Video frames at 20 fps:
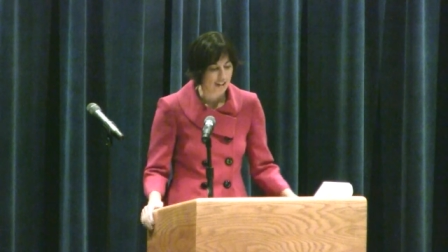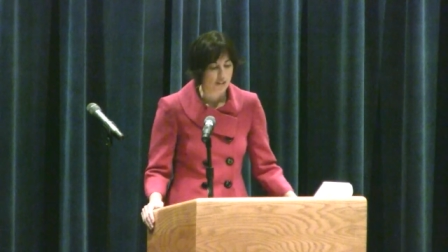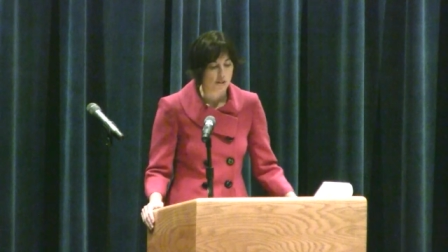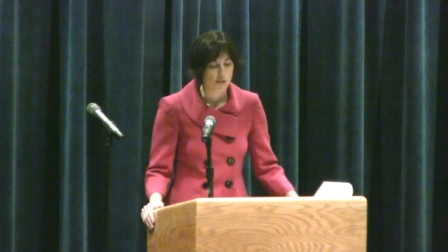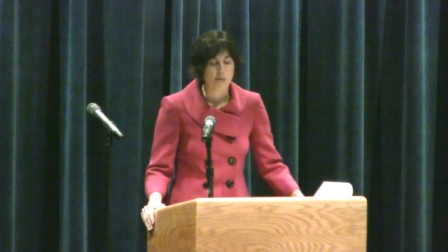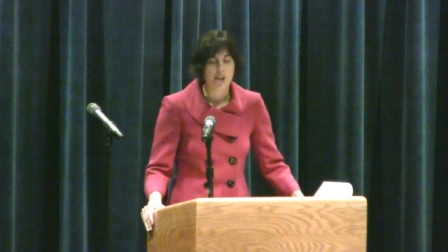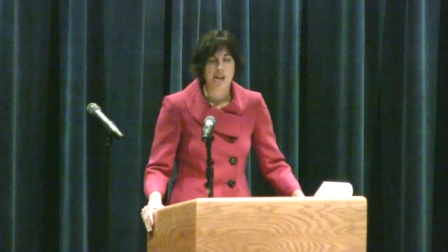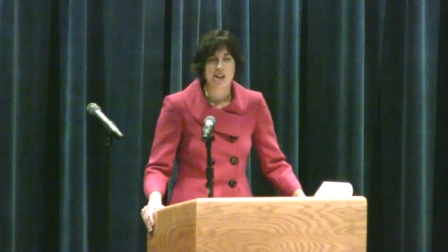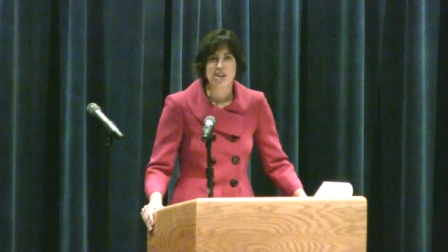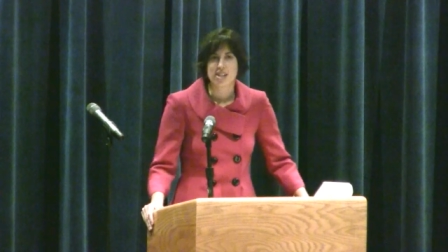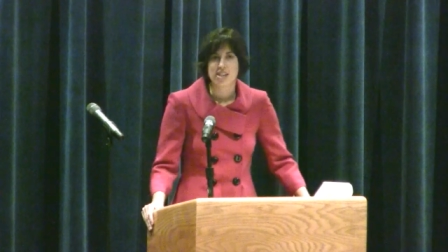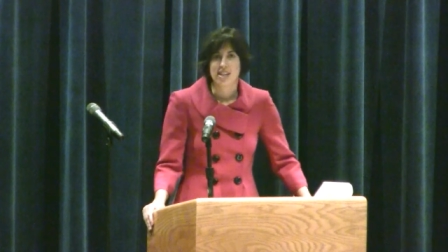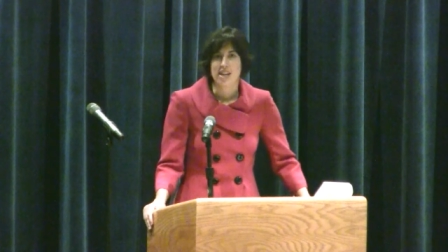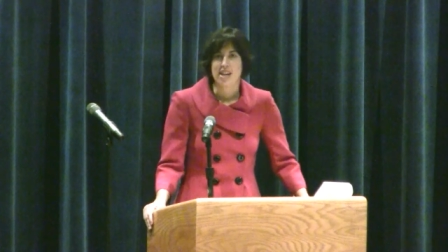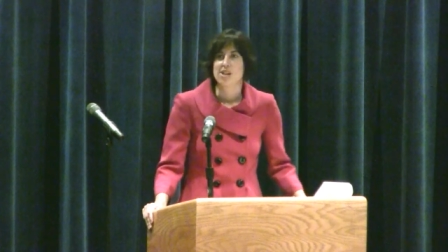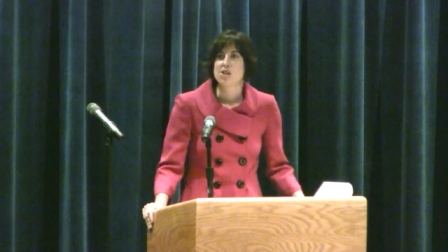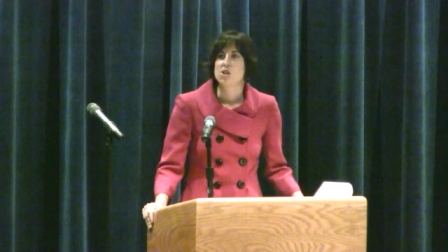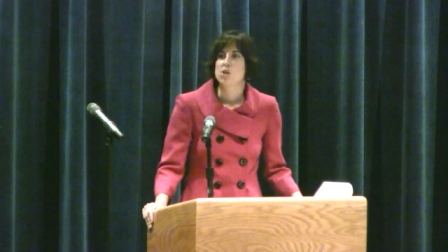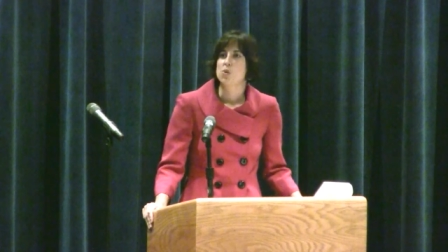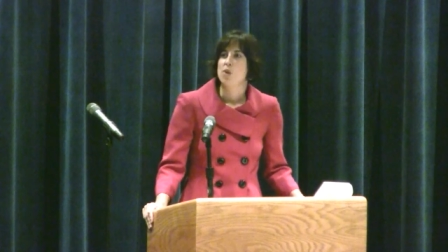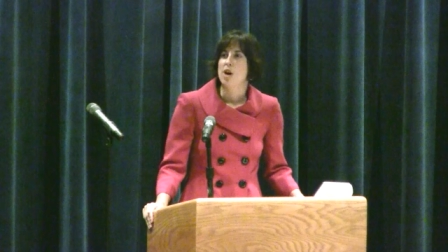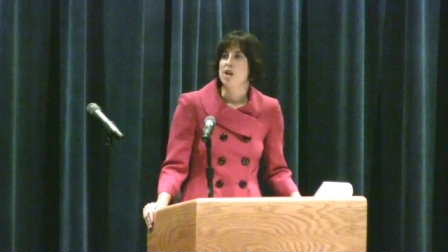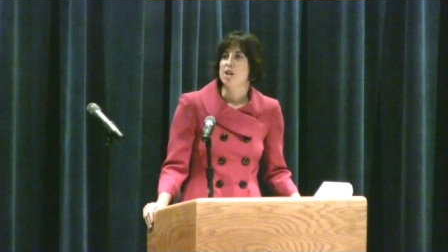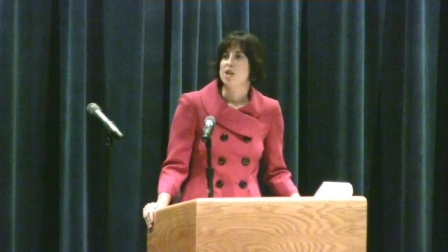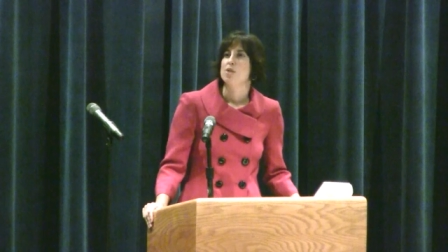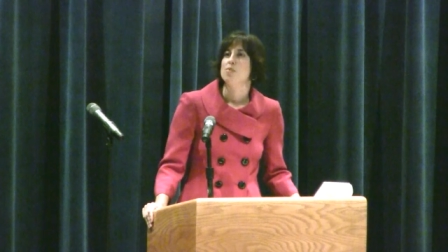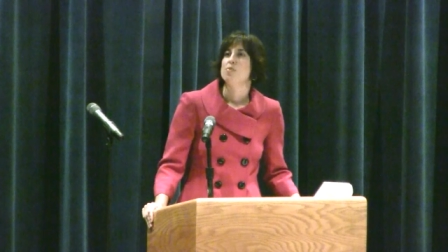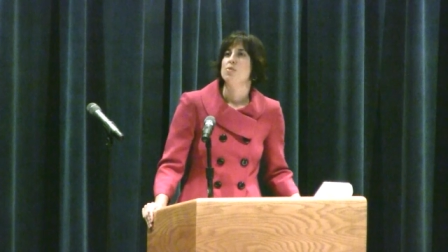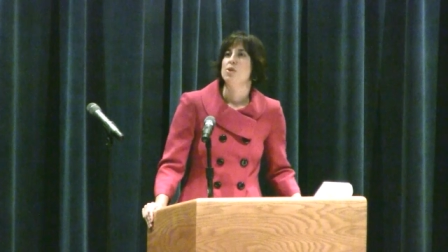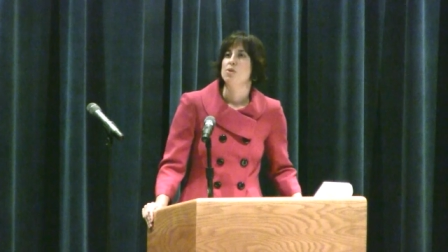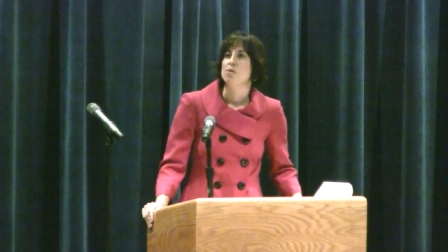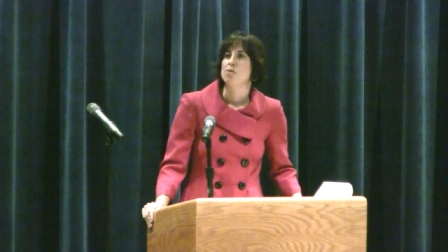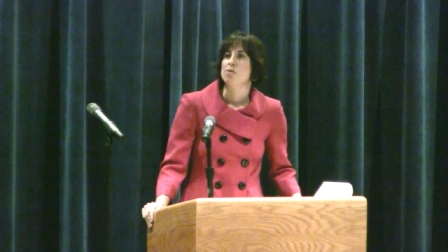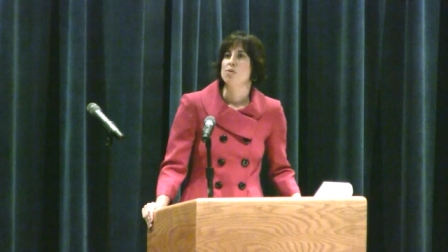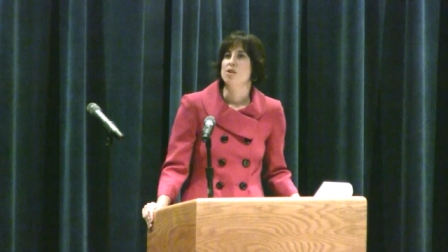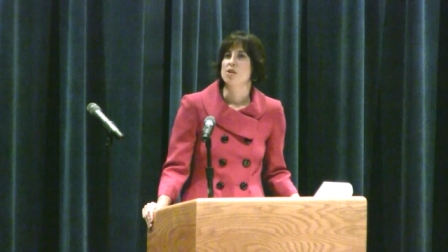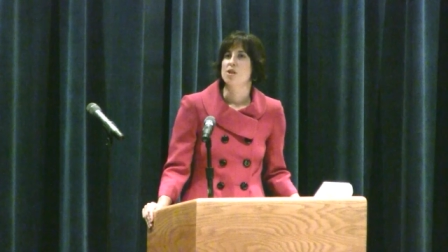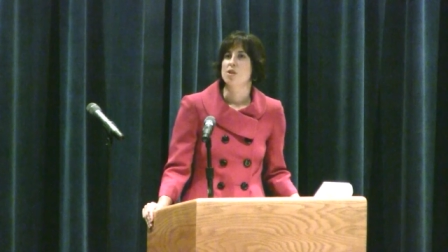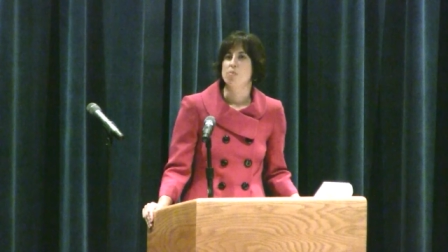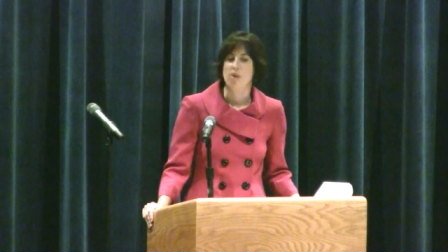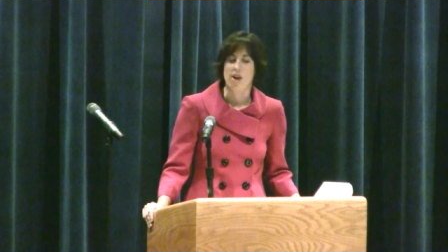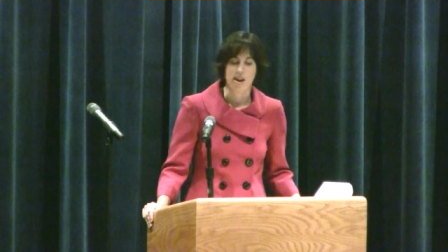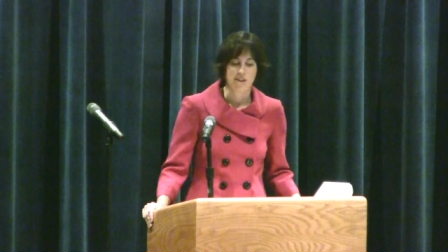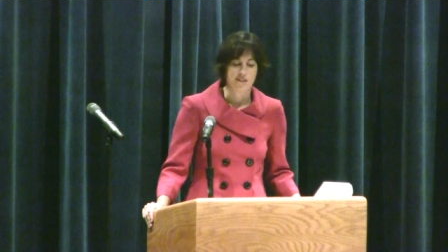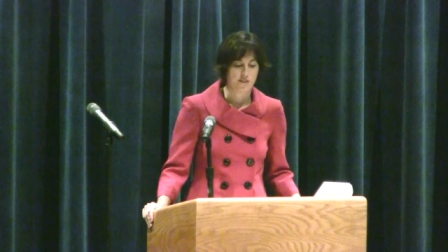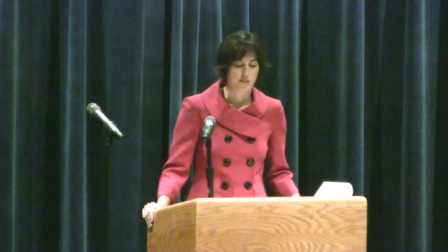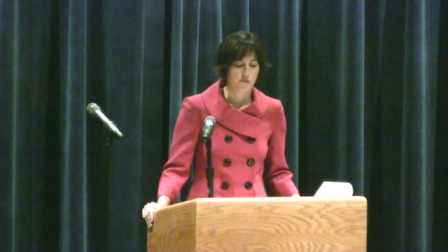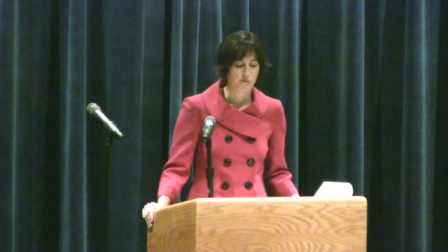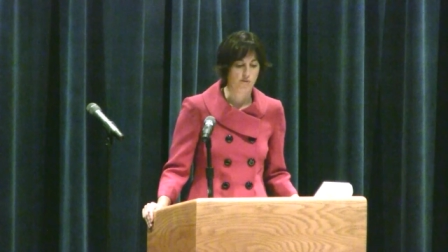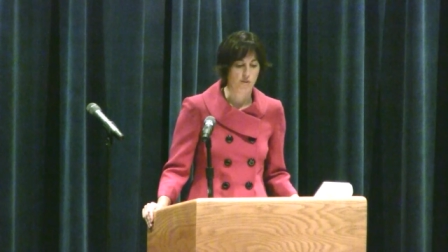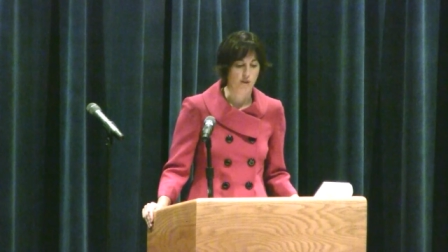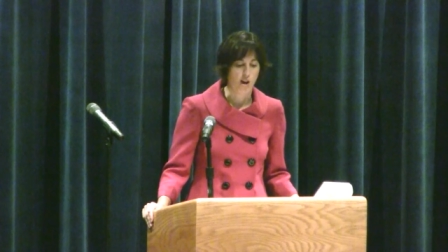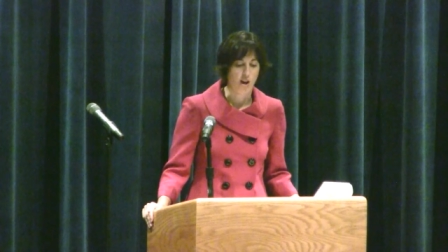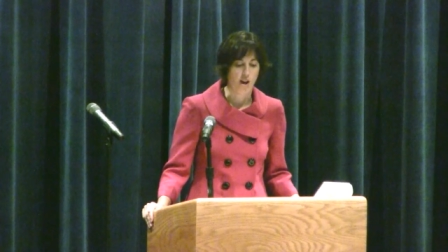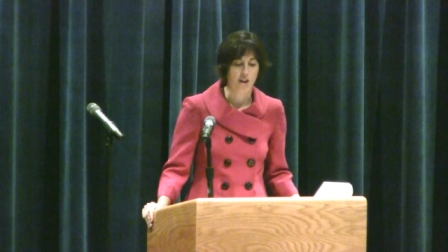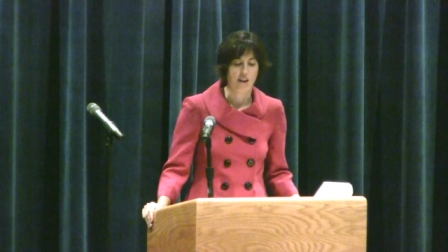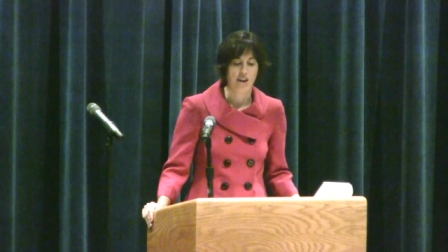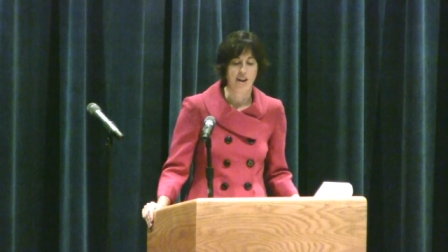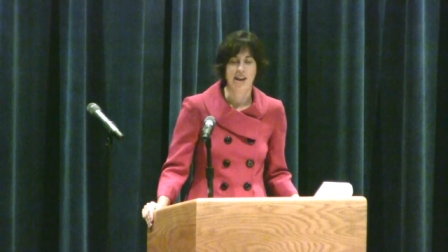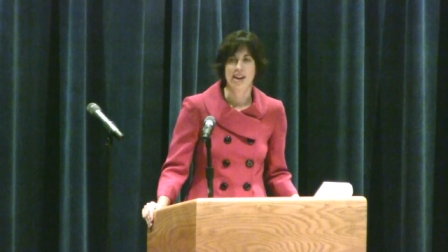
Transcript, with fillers: So I'm here today to welcome you to the practice of law,